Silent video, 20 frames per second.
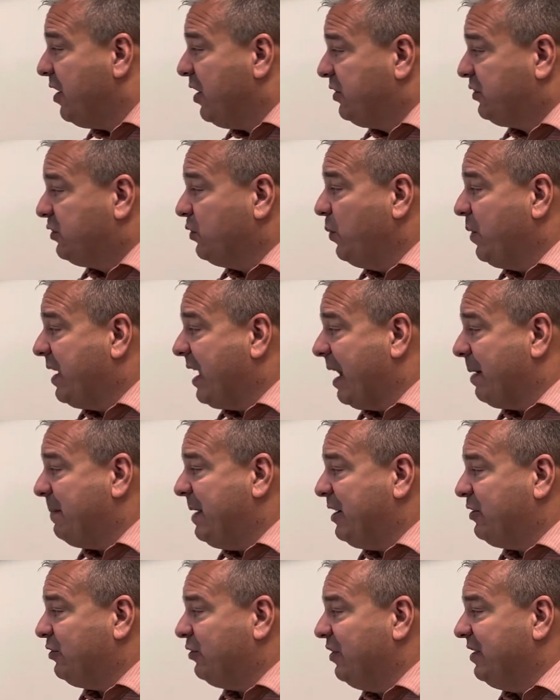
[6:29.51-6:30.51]
So we got to
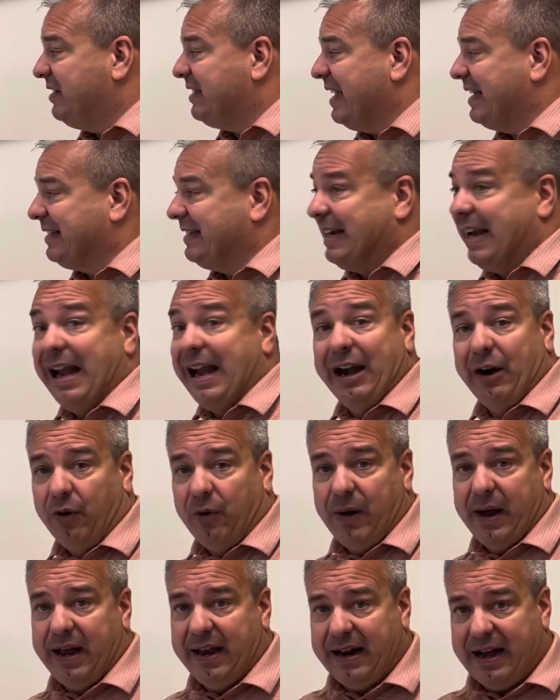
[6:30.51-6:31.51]
make sure that this has an
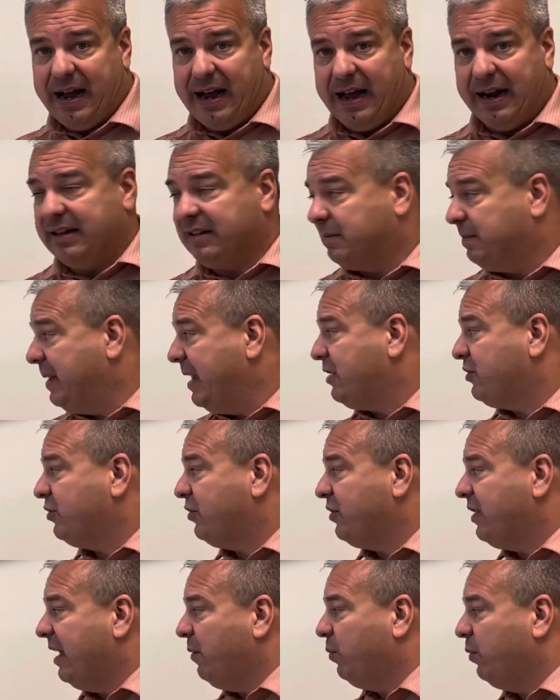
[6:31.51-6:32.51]
arrowhead on it to make sure
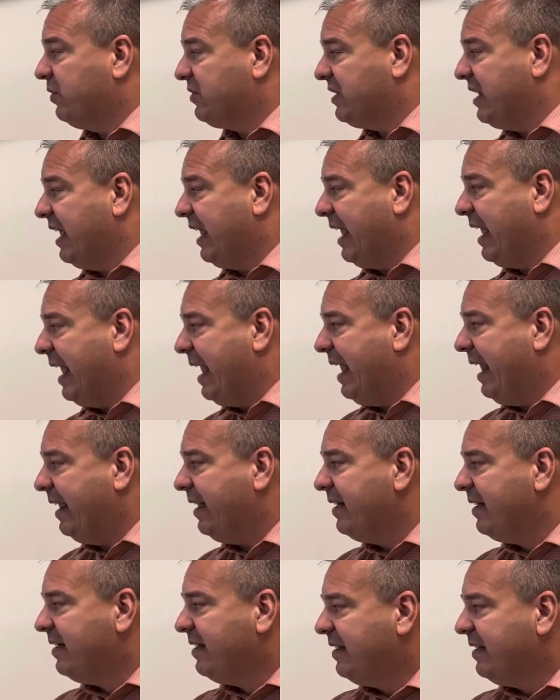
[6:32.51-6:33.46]
that we're saying, hey,